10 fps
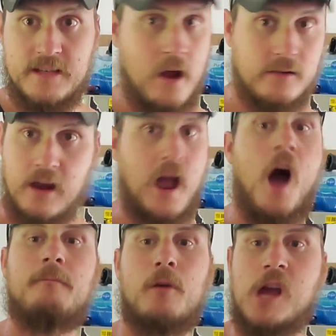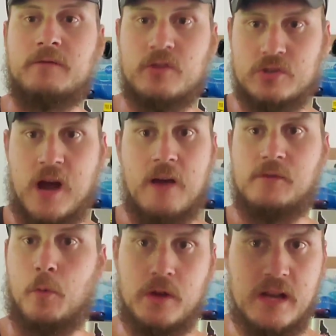I don't care how far you have to
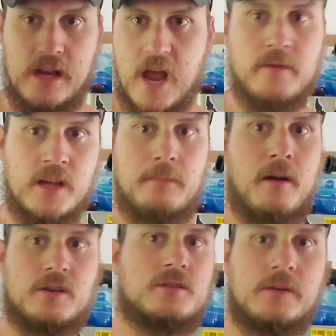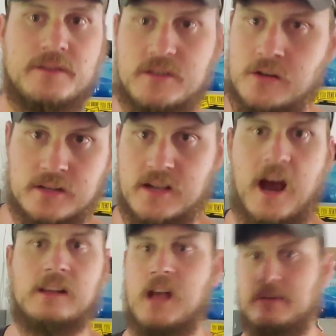drive. You will never get better service in your
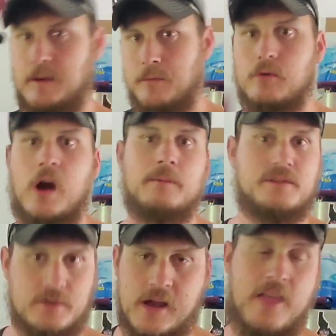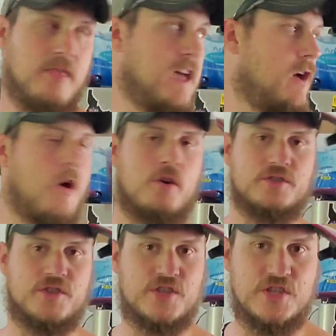entire life, I promise you. And they are
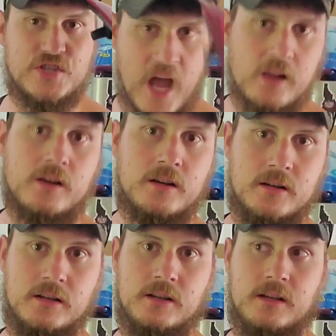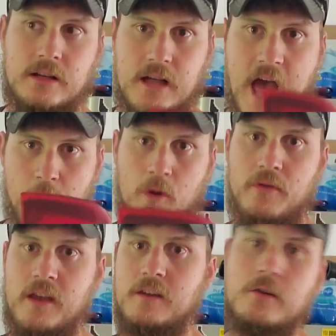stellar at what
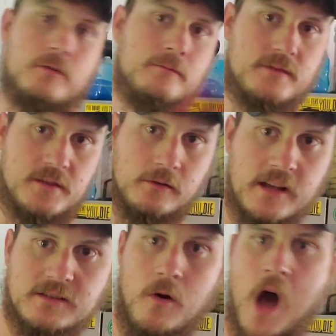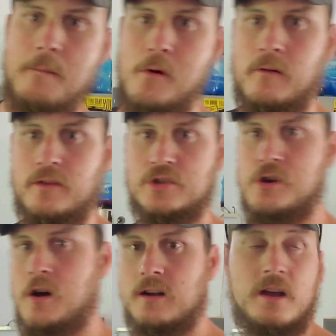they do. So let's go hop over to the
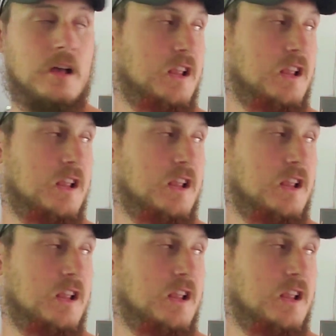truck.